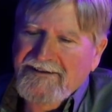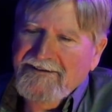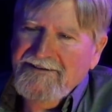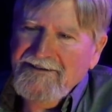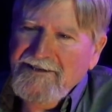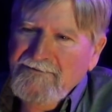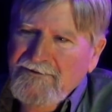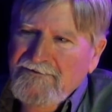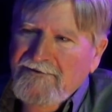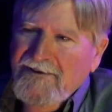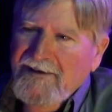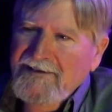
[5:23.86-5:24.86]
I think you would
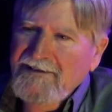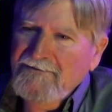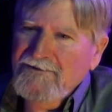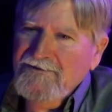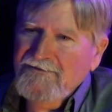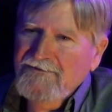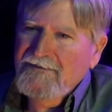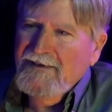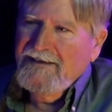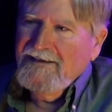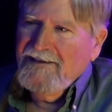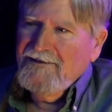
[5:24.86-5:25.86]
find it was
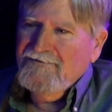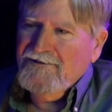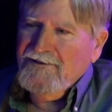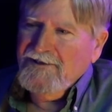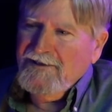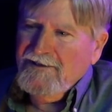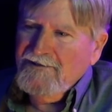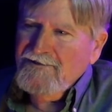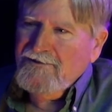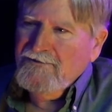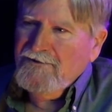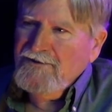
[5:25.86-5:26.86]
very
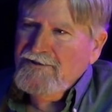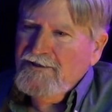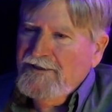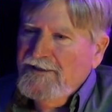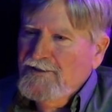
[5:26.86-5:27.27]
close to what she did